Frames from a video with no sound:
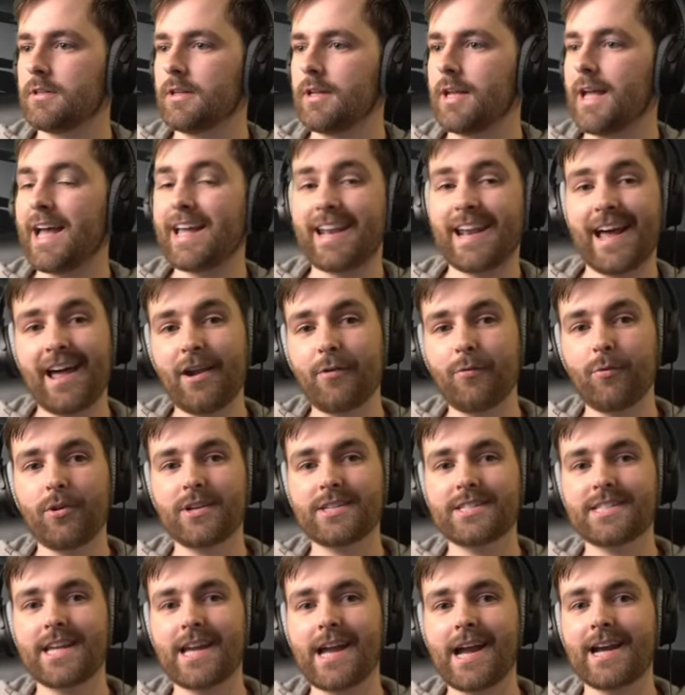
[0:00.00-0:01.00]
And I don't want to
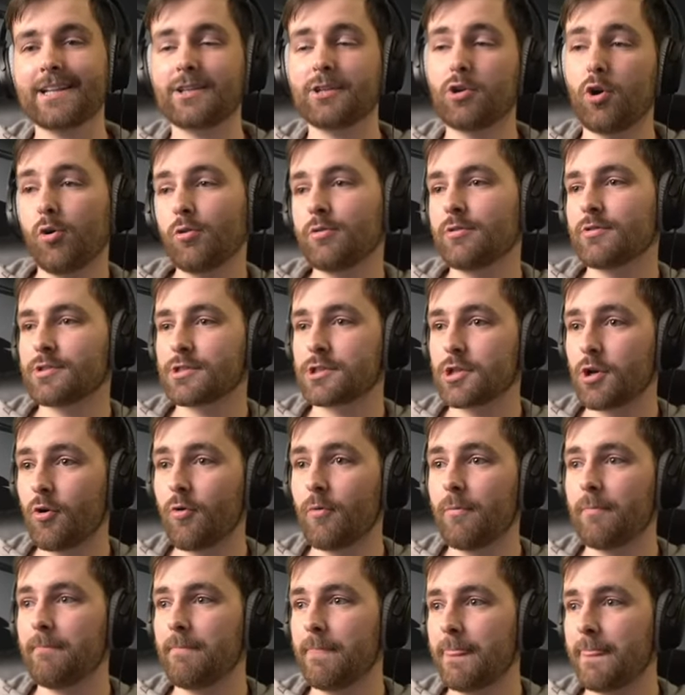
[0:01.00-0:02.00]
say I told you
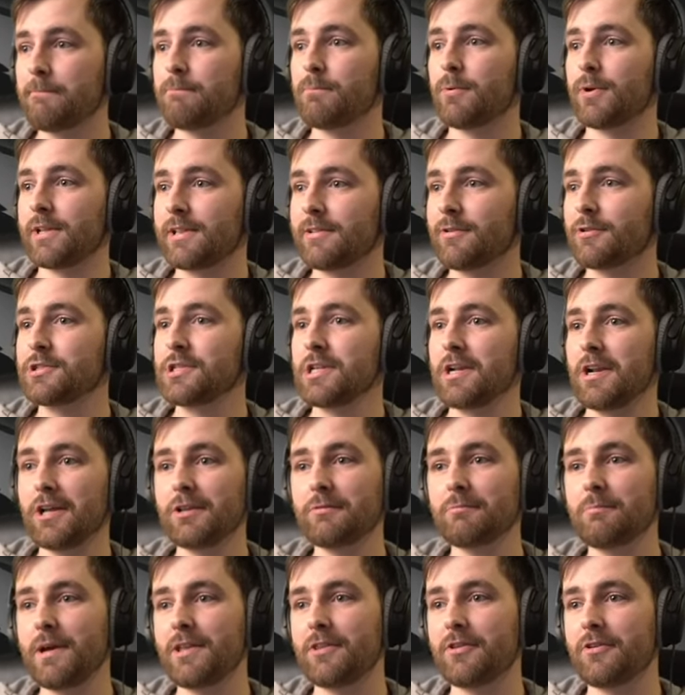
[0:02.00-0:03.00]
so, but it looks a
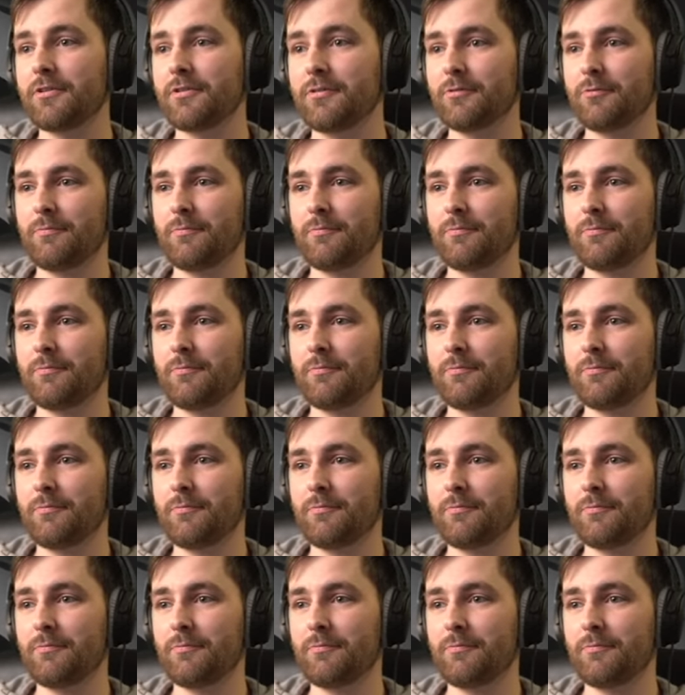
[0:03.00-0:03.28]
lot better,